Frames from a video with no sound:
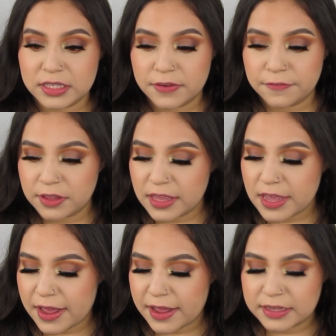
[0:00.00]
it for the
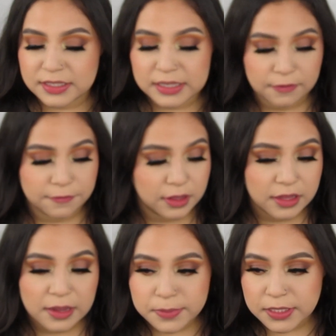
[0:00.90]
eyes. Now for
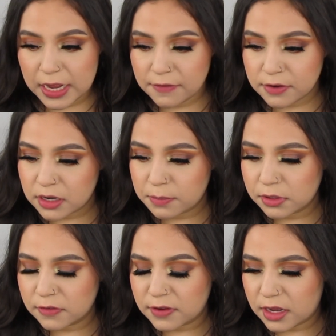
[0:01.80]
lips, I have a couple
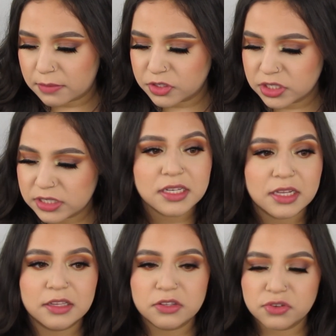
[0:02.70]
of options.
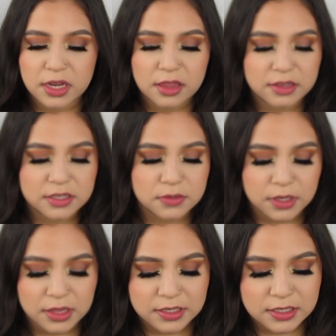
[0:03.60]
Let's try this one.
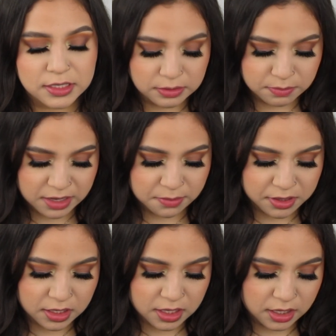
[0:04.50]
This is a
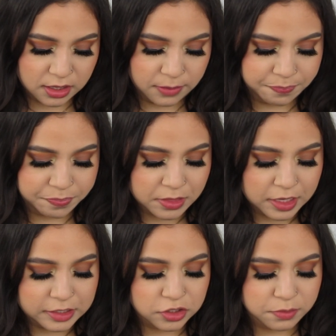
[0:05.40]
Maybelline
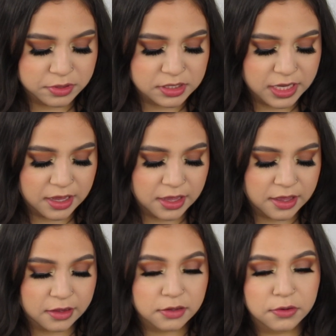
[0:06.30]
Superstay
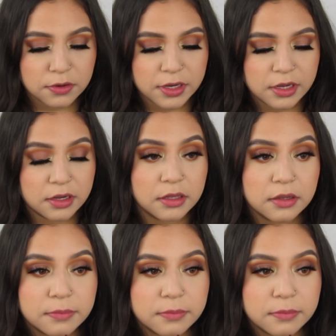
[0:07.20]
Ink Crayon.